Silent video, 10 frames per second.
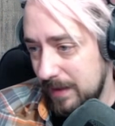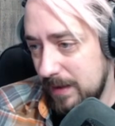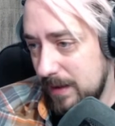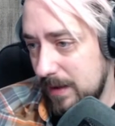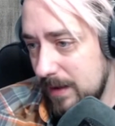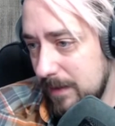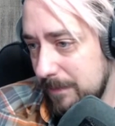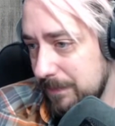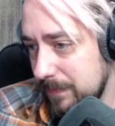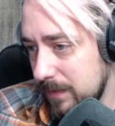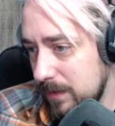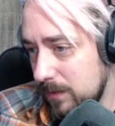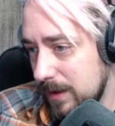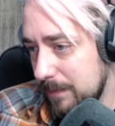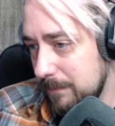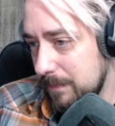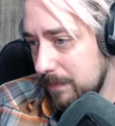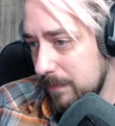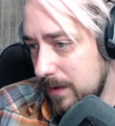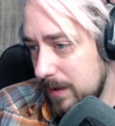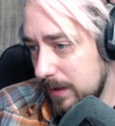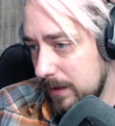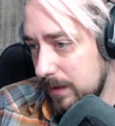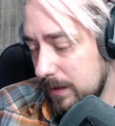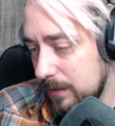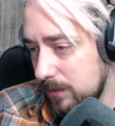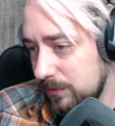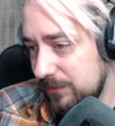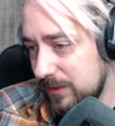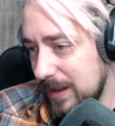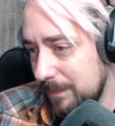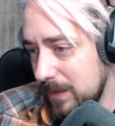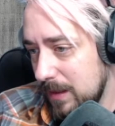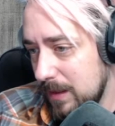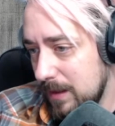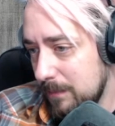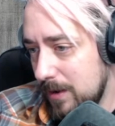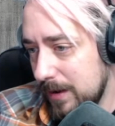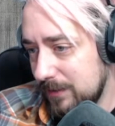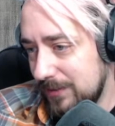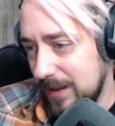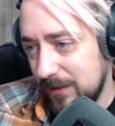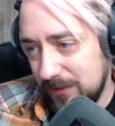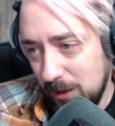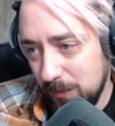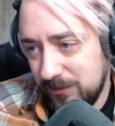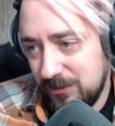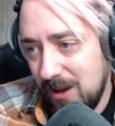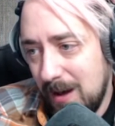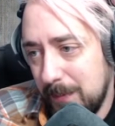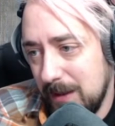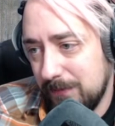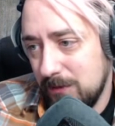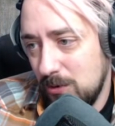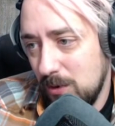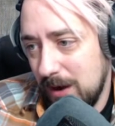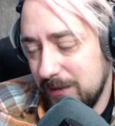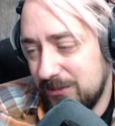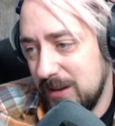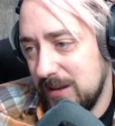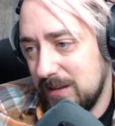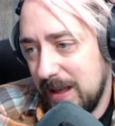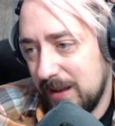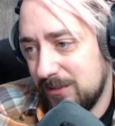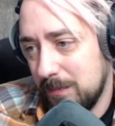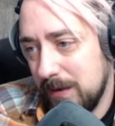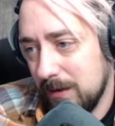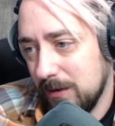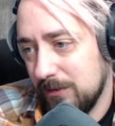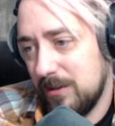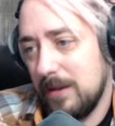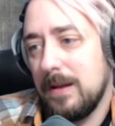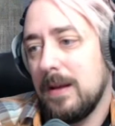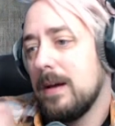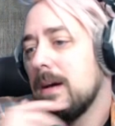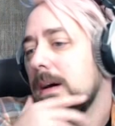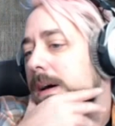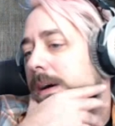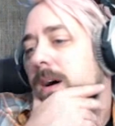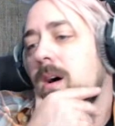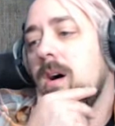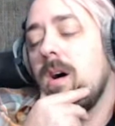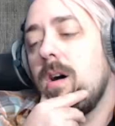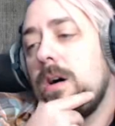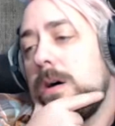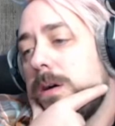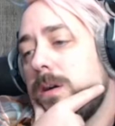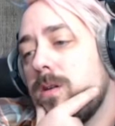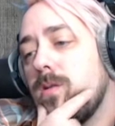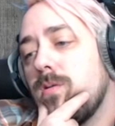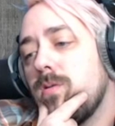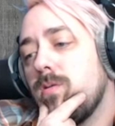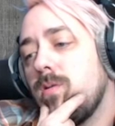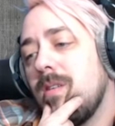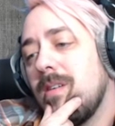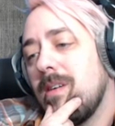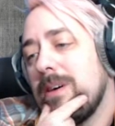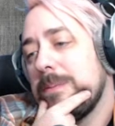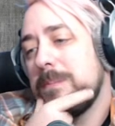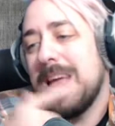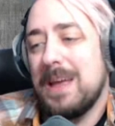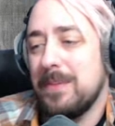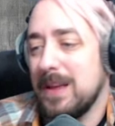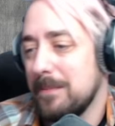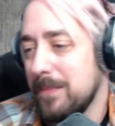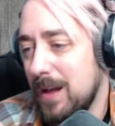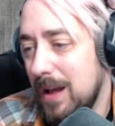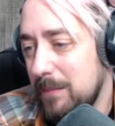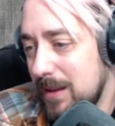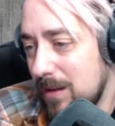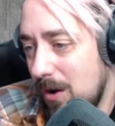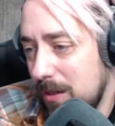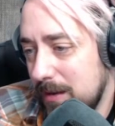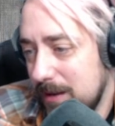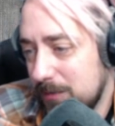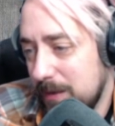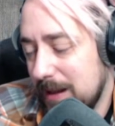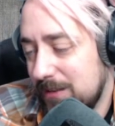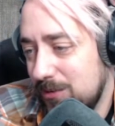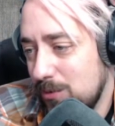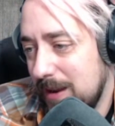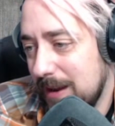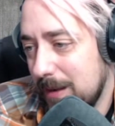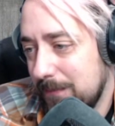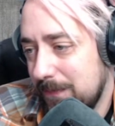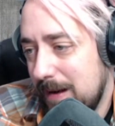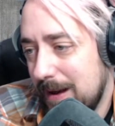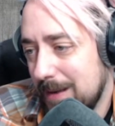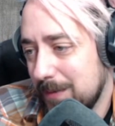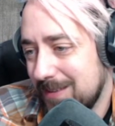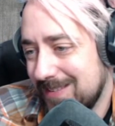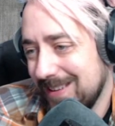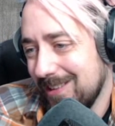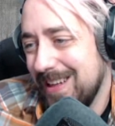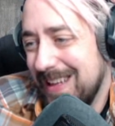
Hold on. Monica, don't skip. Monica says, it will stop if new unseen text appears. Oh, maybe. I mean, all I need is my Natsuki and I'm fine, but still.